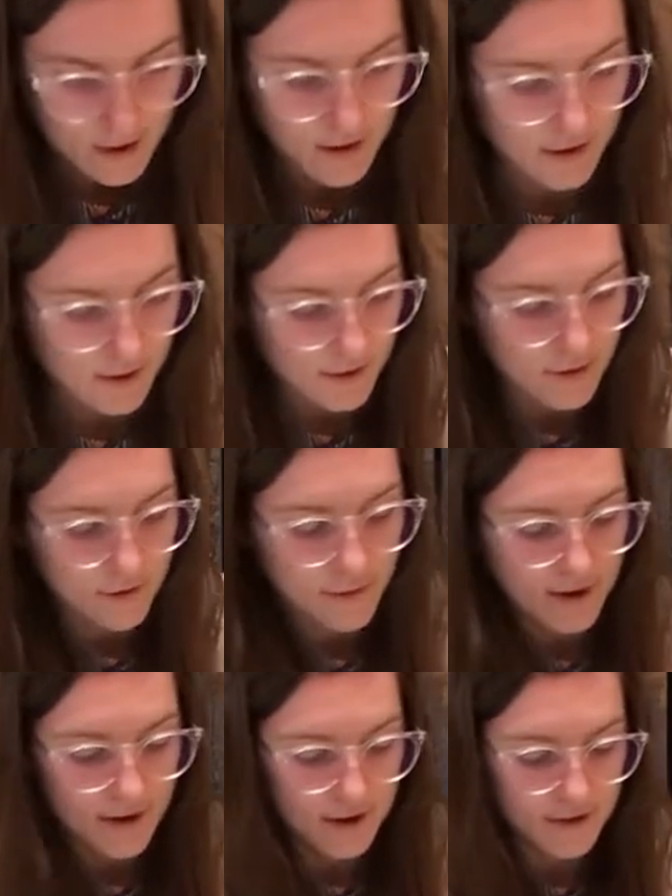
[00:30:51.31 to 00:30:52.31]
I like the
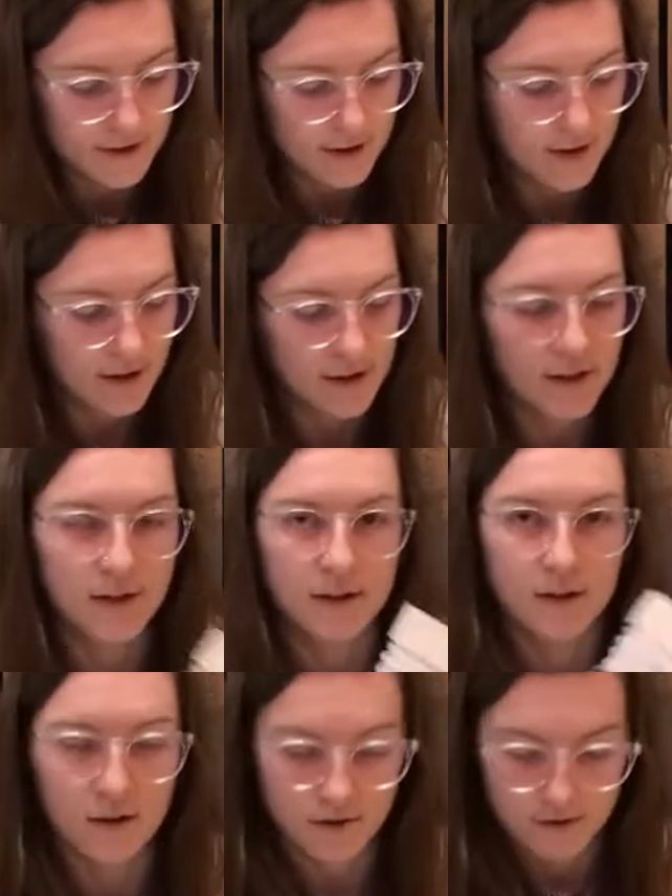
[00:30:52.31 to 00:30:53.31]
way I did it
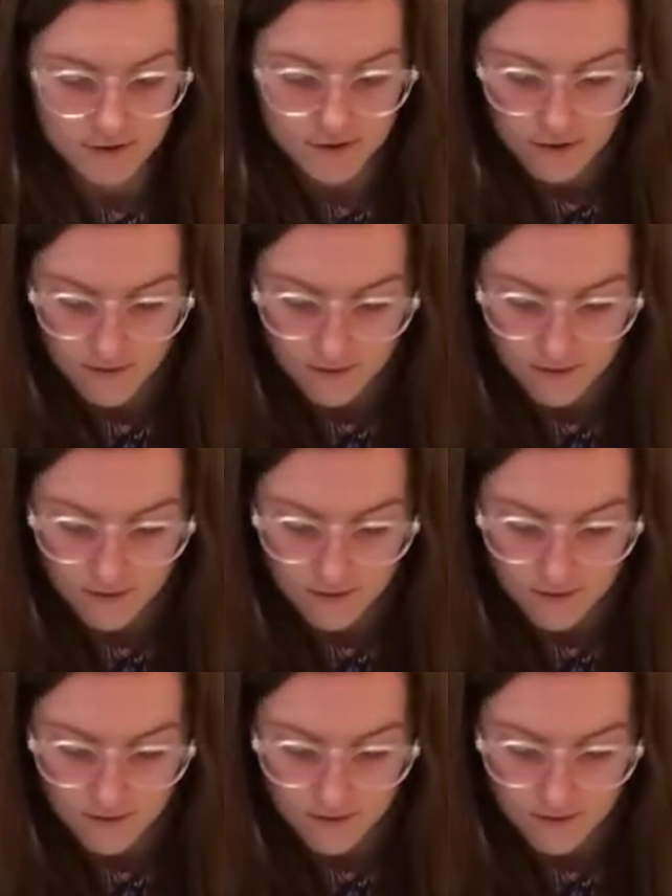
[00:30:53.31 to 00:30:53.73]
here. So